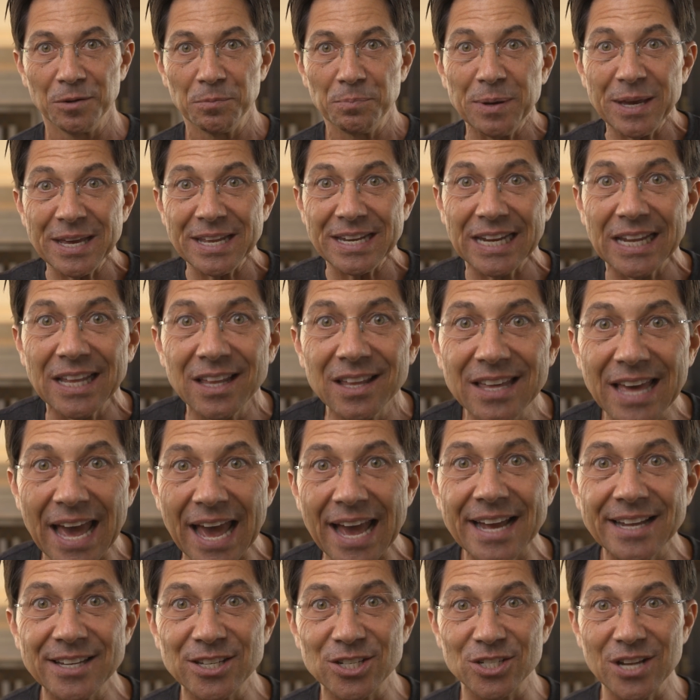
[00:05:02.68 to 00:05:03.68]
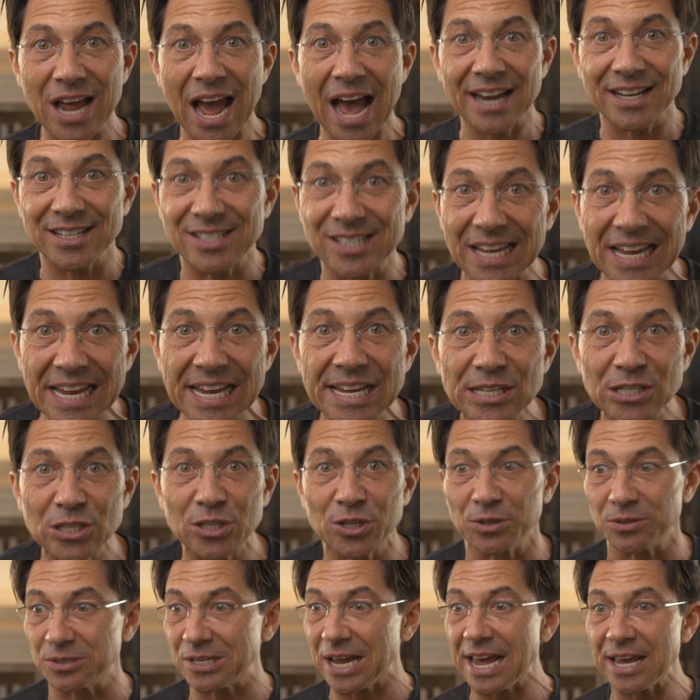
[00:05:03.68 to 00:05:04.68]
Being engaged dad is
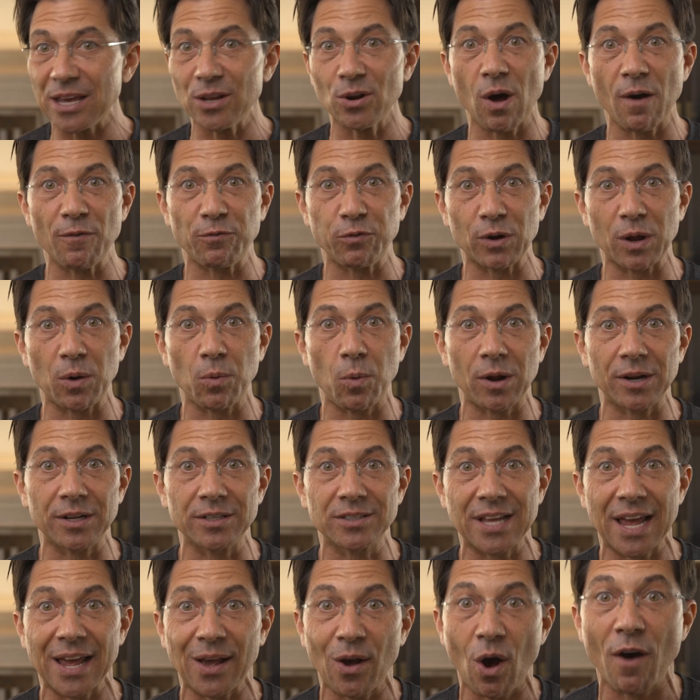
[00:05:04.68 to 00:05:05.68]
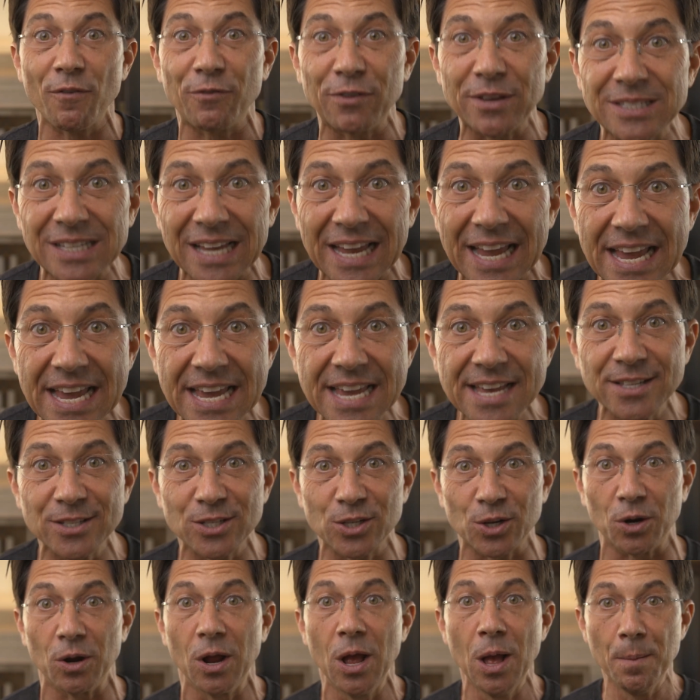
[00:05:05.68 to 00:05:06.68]
easier. Taking off when I want to take off is
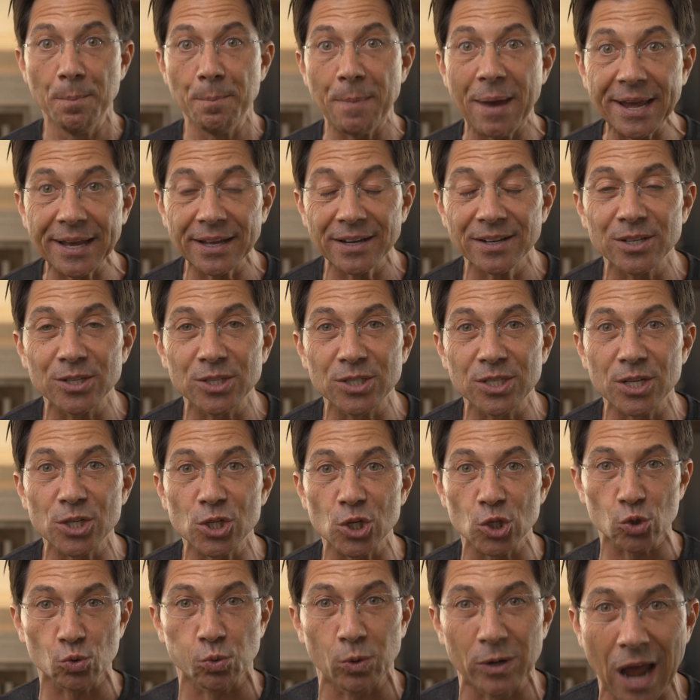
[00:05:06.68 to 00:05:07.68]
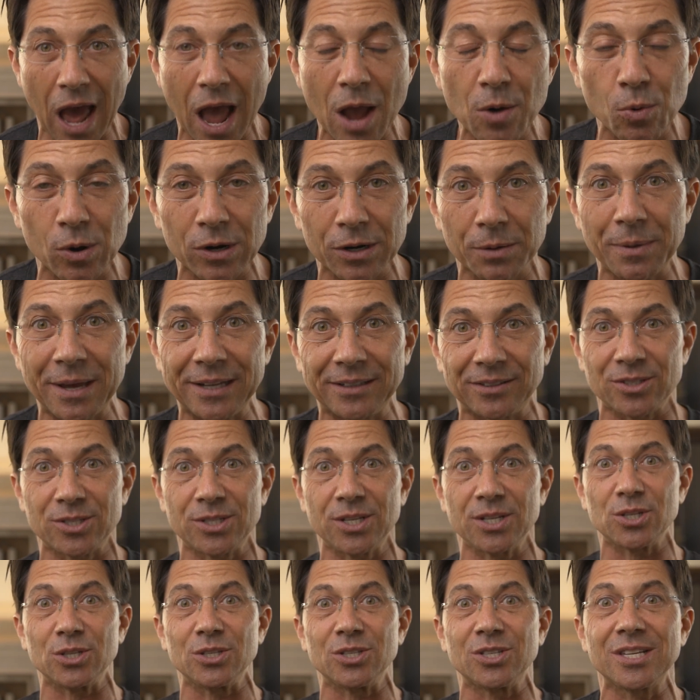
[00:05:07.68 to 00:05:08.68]
easier. Making decisions when I want to make
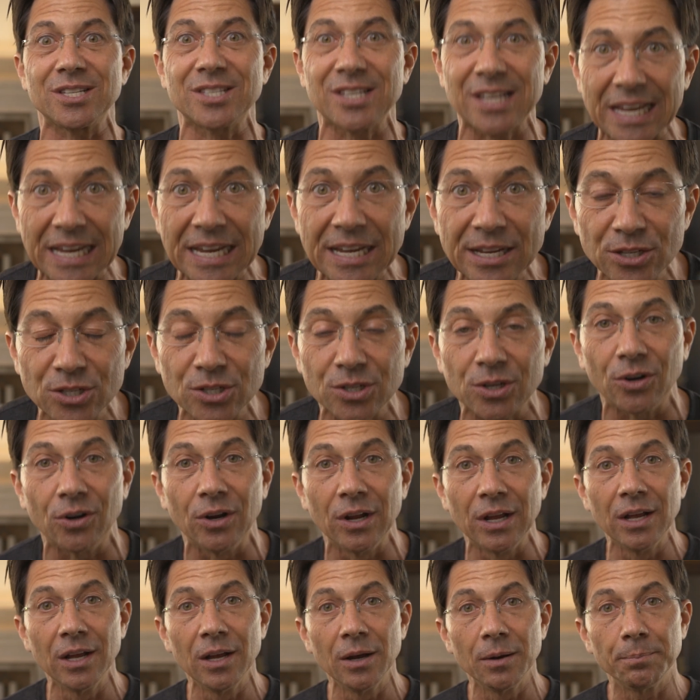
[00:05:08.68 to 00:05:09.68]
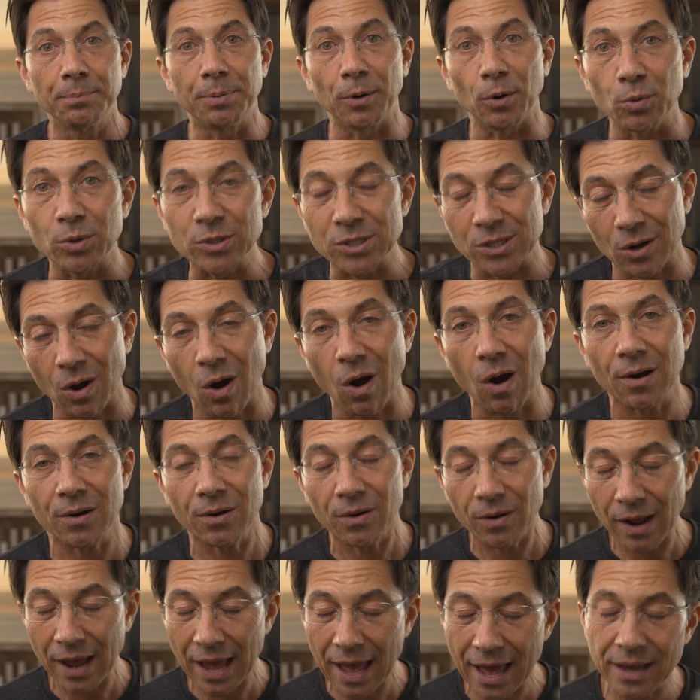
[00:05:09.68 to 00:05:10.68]
decisions is easier. But was it
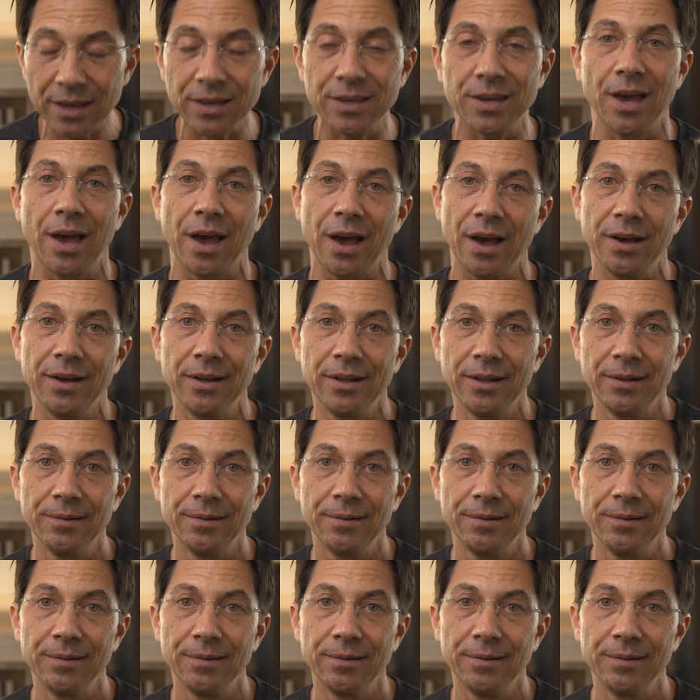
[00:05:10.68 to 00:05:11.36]
harder? Heck yeah.